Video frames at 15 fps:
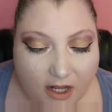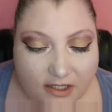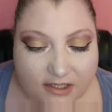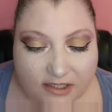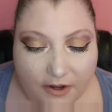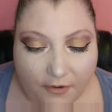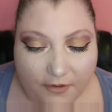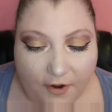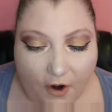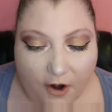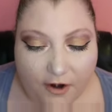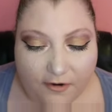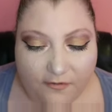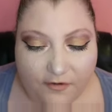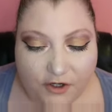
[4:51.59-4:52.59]
So the
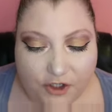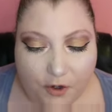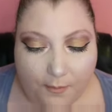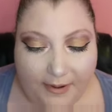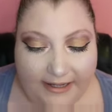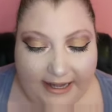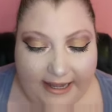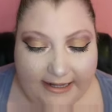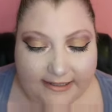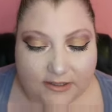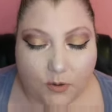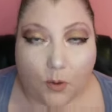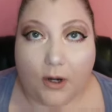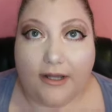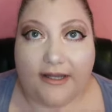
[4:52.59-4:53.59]
artificial
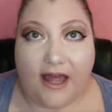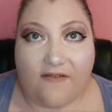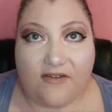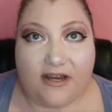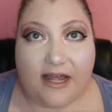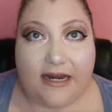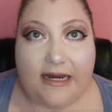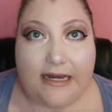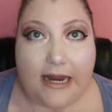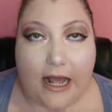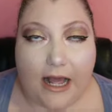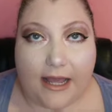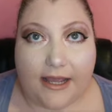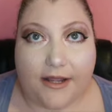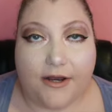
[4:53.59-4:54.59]
plants were
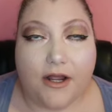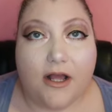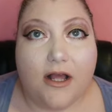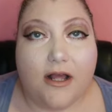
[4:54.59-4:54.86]
$11.99.